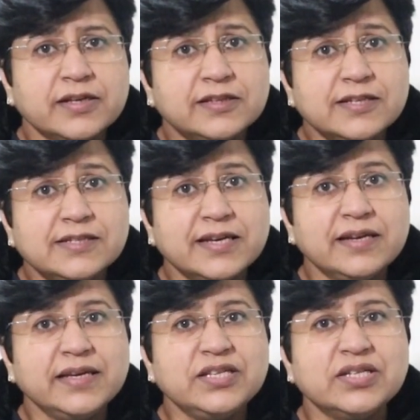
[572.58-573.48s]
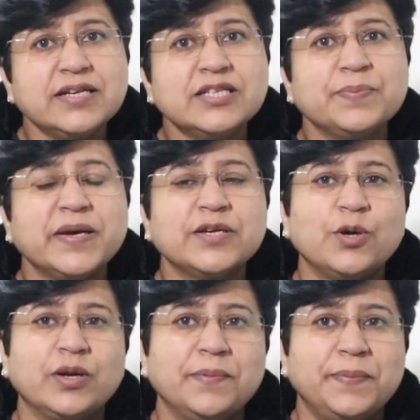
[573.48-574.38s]
The signature is
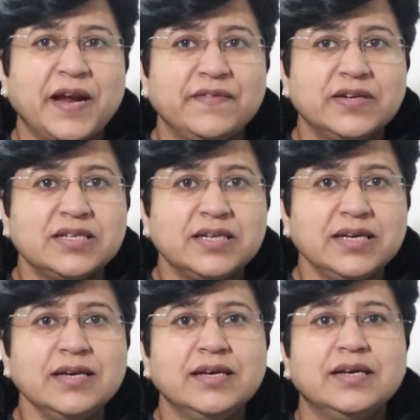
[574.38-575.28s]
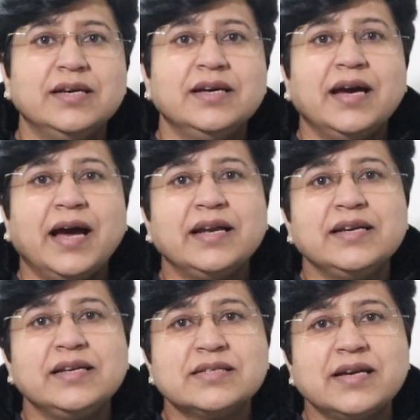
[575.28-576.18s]
based on a private key and
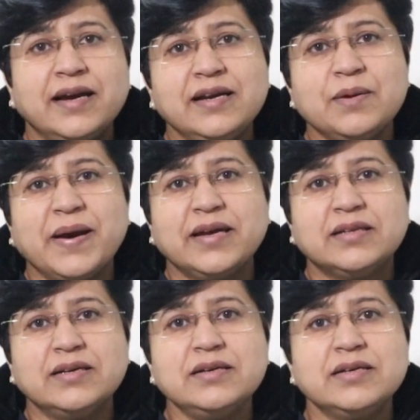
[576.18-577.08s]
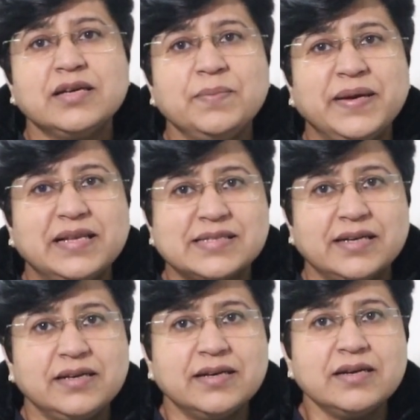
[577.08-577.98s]
it is held by the email
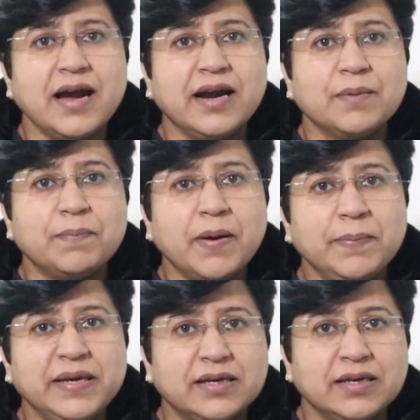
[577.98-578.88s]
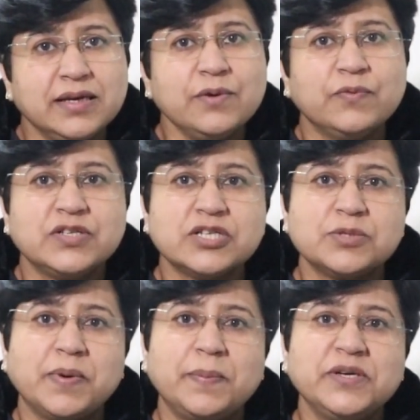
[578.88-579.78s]
sender and public key, which
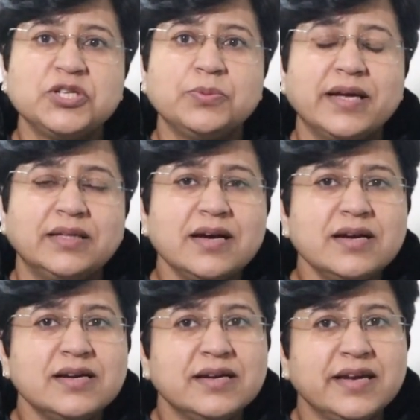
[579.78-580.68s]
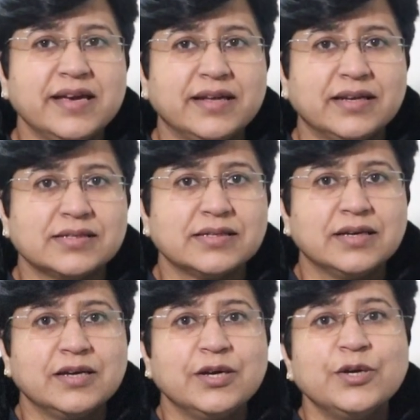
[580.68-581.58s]
is published by the DNS.
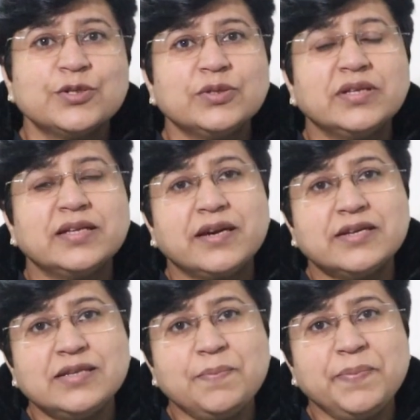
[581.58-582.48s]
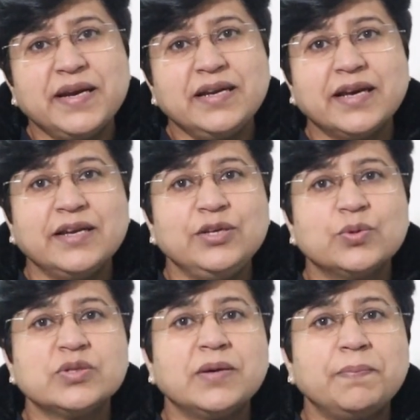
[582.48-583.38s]
So the recipient can
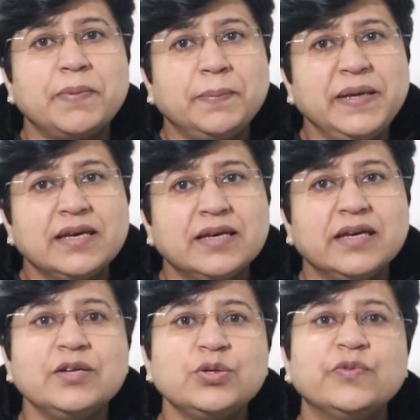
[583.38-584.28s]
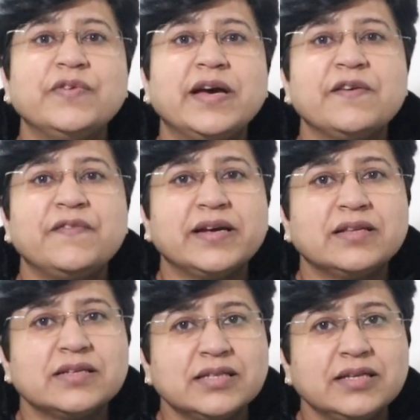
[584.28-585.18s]
use the public key to verify
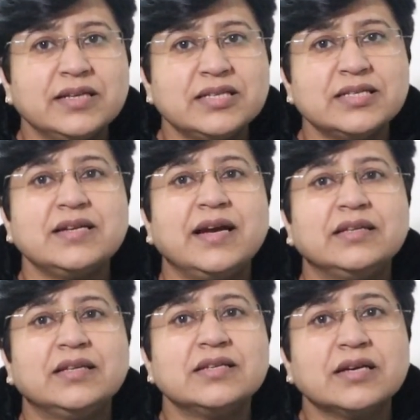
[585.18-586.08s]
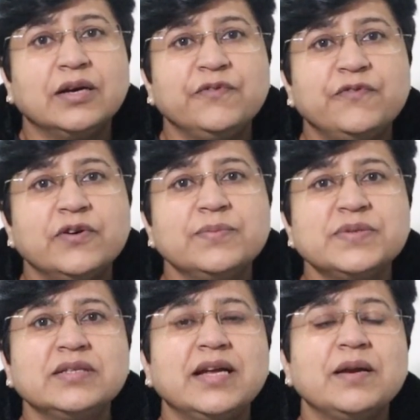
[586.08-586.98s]
the signature and thus
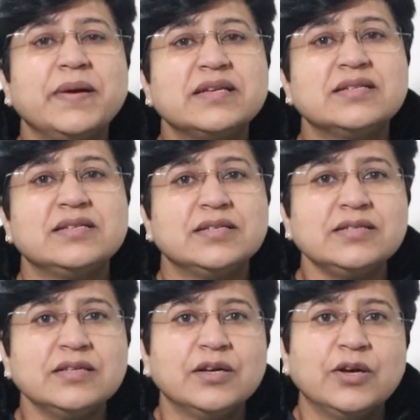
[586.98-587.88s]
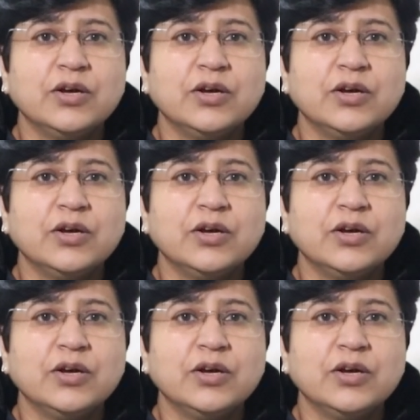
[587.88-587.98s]
confirms that message is